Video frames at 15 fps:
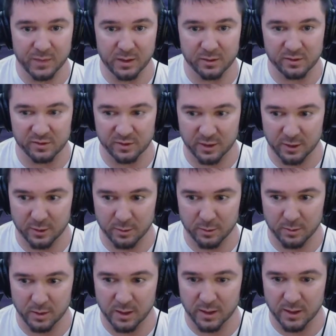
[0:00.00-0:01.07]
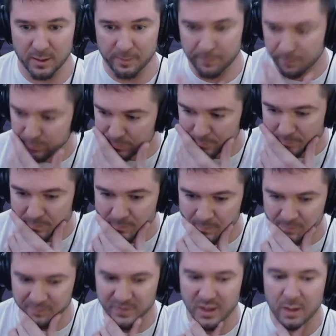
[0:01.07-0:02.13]
So
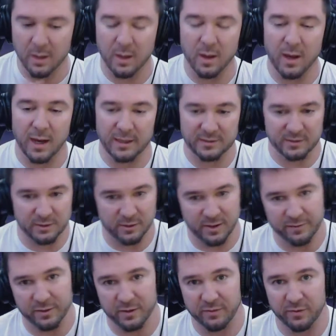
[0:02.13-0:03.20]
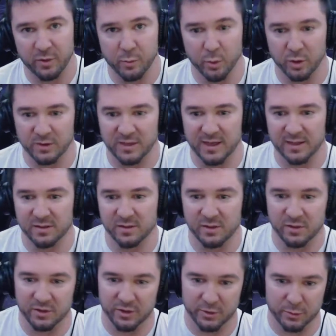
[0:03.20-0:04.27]
I still have a few more tests to
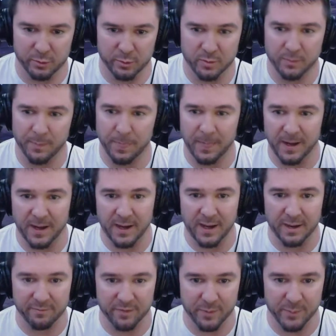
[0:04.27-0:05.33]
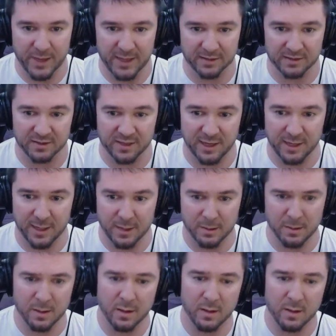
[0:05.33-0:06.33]
do. I have the PET scan.